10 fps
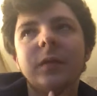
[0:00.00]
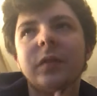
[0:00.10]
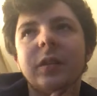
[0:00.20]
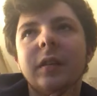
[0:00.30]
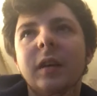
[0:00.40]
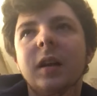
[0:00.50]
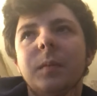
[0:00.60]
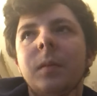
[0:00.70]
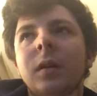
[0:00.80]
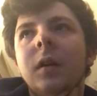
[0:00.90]
of your
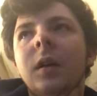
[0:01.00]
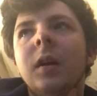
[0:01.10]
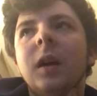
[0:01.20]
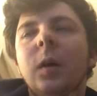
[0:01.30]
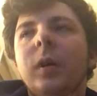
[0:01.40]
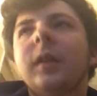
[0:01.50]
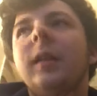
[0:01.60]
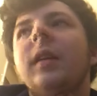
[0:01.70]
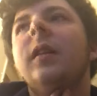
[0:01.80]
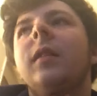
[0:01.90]
time out your
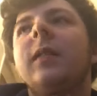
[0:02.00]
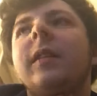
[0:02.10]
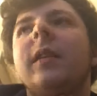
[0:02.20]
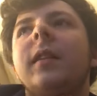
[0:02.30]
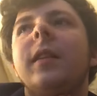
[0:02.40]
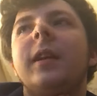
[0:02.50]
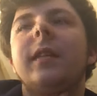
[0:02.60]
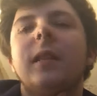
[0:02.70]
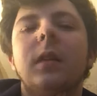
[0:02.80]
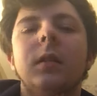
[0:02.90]
day to listen to this